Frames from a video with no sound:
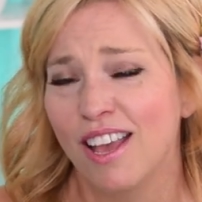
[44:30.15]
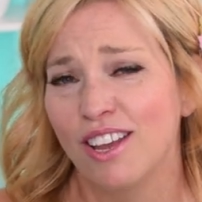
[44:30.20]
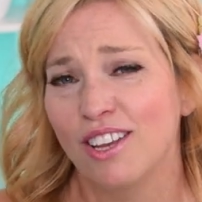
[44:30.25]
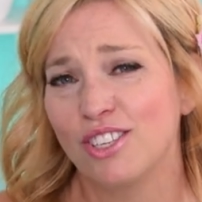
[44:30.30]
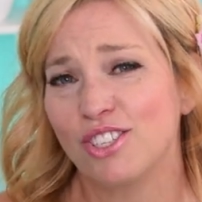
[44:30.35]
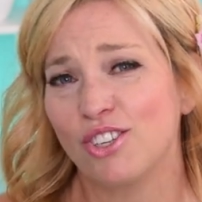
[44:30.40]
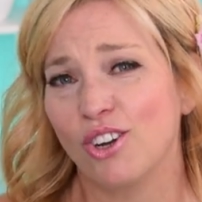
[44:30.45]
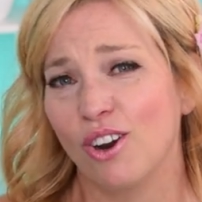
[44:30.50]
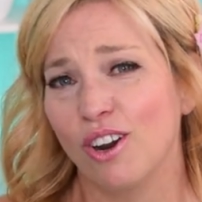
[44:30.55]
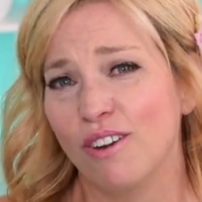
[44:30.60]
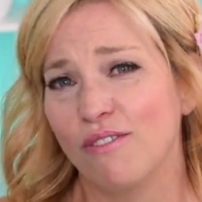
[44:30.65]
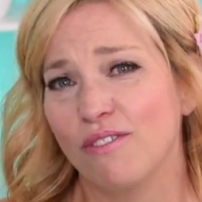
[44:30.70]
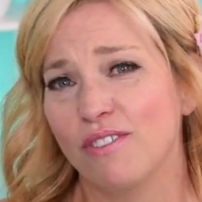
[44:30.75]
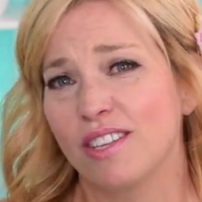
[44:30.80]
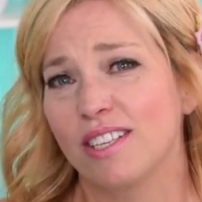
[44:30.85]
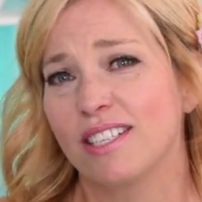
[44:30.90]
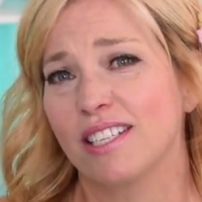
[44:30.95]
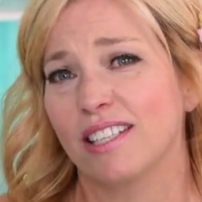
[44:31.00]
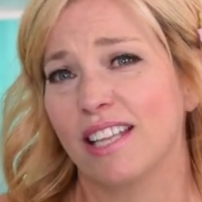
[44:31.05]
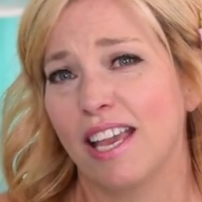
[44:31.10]
Sorry for the
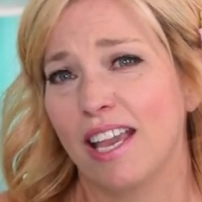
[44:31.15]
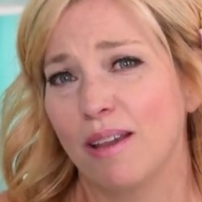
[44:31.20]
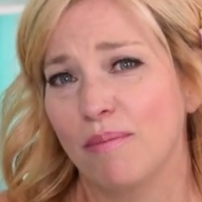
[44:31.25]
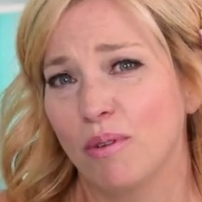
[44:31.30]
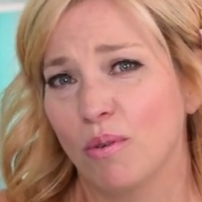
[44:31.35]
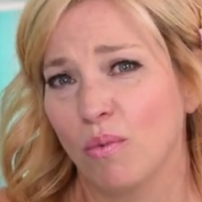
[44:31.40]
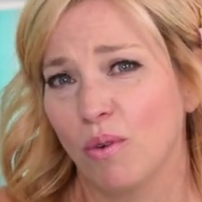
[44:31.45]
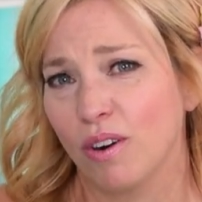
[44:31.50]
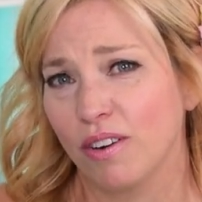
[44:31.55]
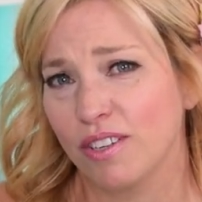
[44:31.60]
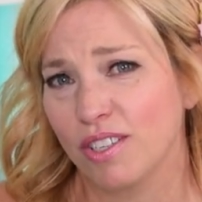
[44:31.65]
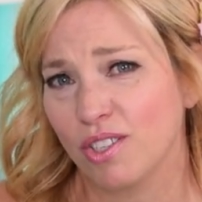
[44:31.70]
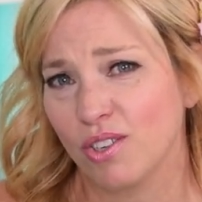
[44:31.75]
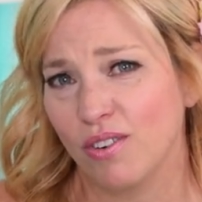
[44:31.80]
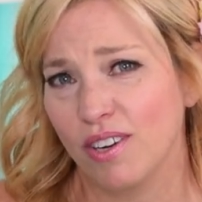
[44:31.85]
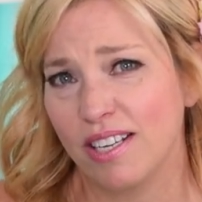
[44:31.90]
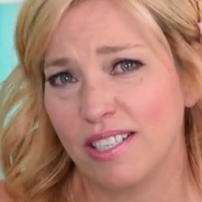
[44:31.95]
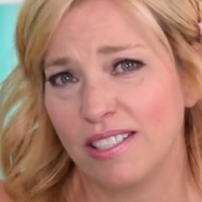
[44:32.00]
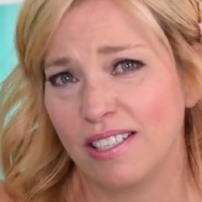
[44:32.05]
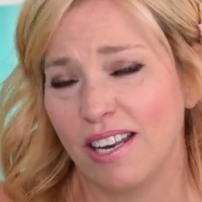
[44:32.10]
delay, but work is
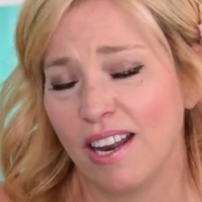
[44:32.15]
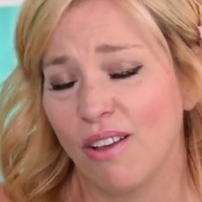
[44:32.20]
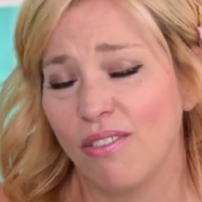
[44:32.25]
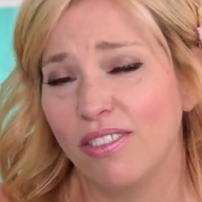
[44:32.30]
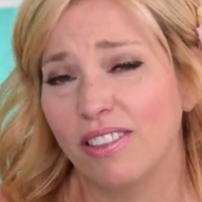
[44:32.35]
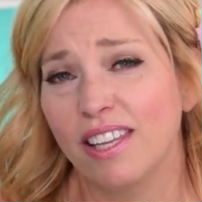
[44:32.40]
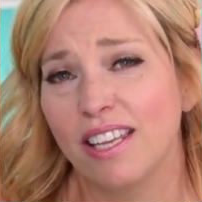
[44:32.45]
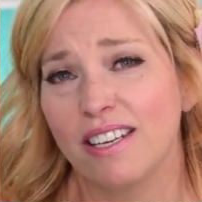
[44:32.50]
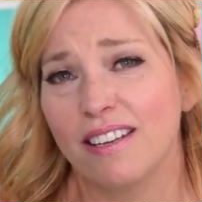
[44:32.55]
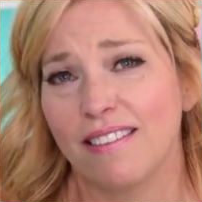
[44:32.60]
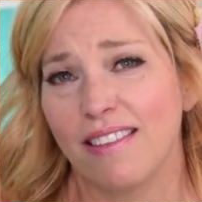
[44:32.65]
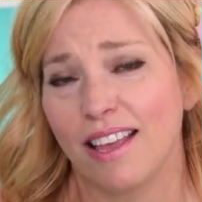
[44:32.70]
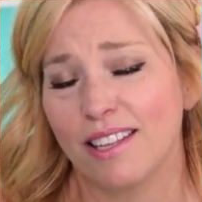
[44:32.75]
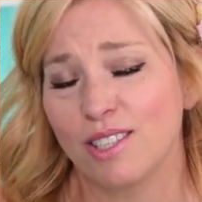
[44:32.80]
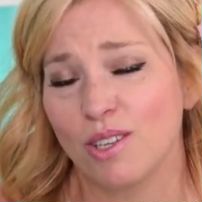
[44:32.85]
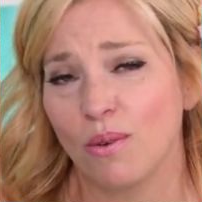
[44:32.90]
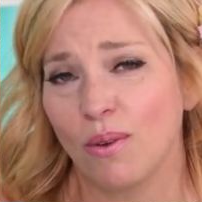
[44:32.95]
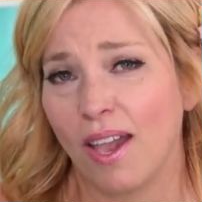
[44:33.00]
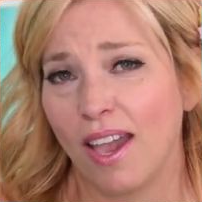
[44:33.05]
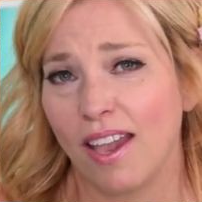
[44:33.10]
crazy now. Linda, that's
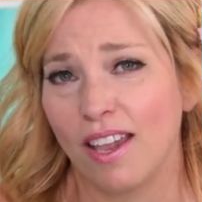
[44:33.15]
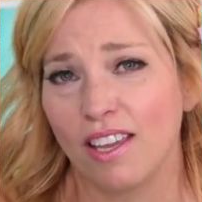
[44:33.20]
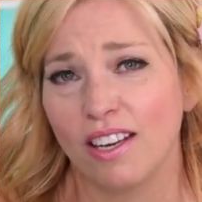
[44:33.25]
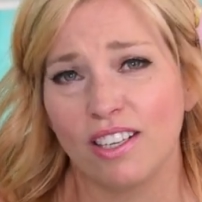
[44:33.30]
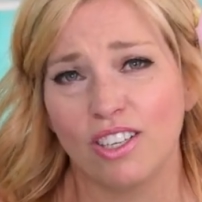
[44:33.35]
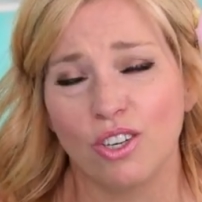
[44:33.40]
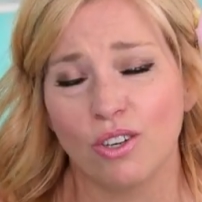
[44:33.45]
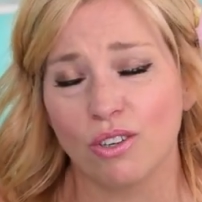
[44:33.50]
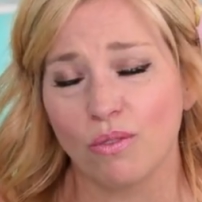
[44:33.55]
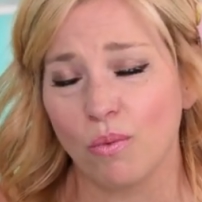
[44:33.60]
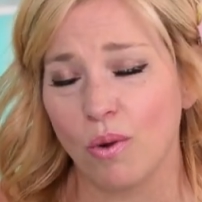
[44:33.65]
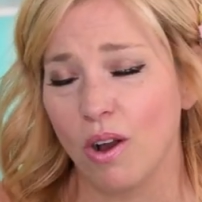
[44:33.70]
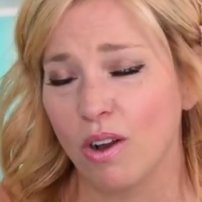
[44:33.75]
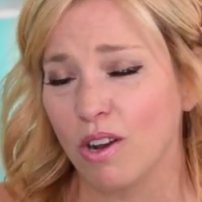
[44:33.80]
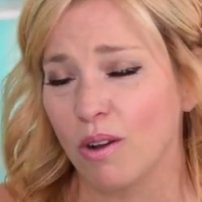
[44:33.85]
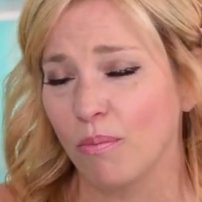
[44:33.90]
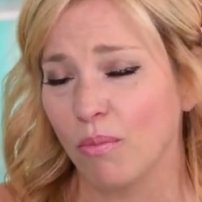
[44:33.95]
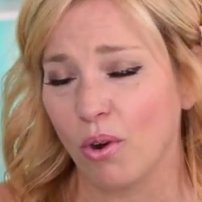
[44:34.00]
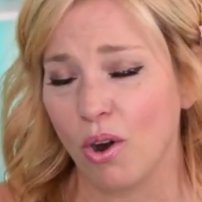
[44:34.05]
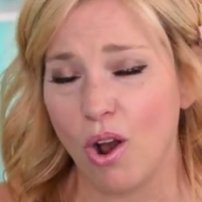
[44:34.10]
okay, and you're
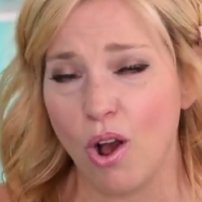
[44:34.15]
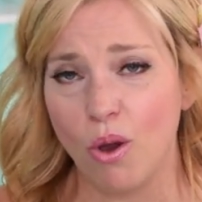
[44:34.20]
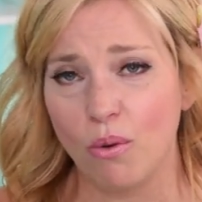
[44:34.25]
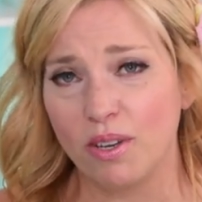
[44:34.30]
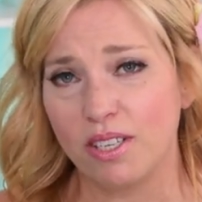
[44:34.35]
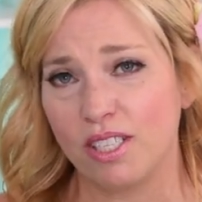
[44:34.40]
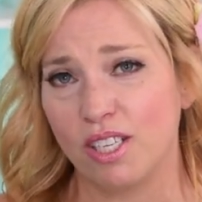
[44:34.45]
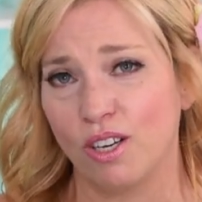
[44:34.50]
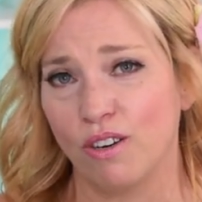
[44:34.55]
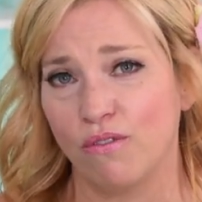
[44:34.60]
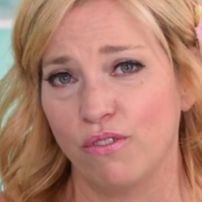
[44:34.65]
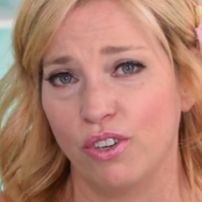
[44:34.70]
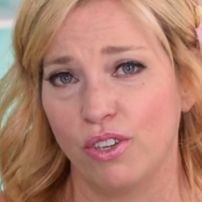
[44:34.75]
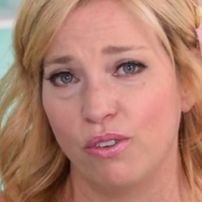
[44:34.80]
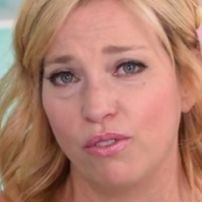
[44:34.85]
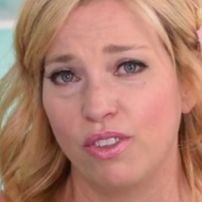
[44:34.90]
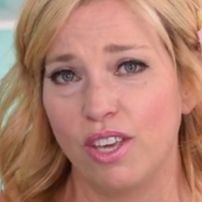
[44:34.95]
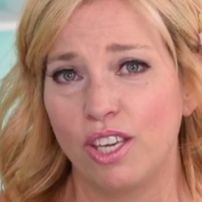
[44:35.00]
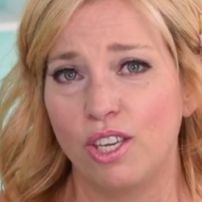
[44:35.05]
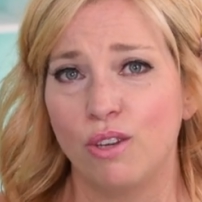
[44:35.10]
welcome. We're always here for you.
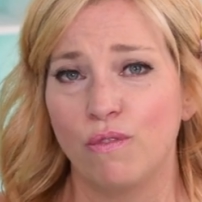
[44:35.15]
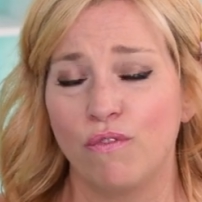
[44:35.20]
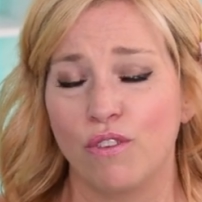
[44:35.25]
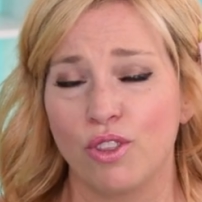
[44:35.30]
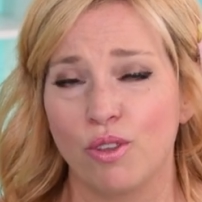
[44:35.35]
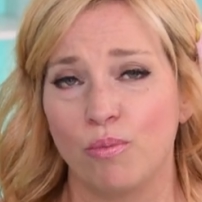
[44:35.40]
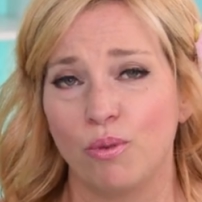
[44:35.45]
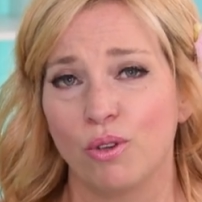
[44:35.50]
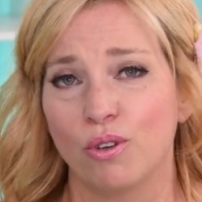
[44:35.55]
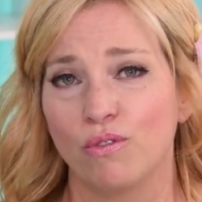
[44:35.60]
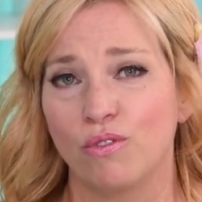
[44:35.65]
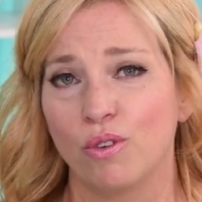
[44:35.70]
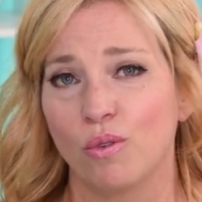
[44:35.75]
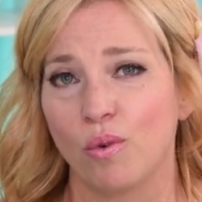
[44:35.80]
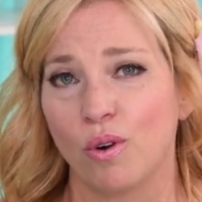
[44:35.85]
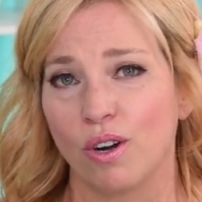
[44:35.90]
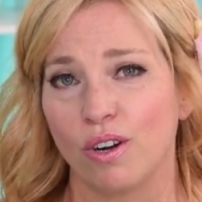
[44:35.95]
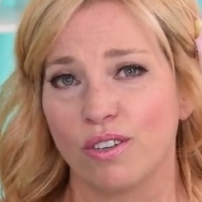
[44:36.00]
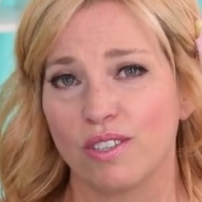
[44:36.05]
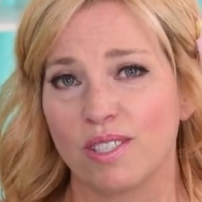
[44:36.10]
Thank you for the beautiful
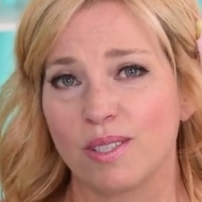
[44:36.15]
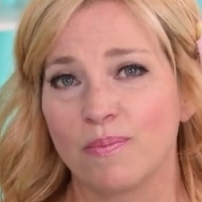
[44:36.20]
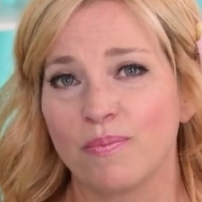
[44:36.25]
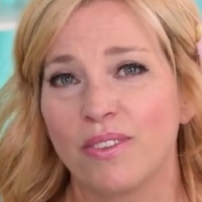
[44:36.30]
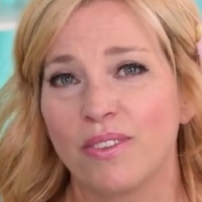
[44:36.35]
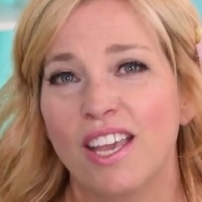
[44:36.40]
words.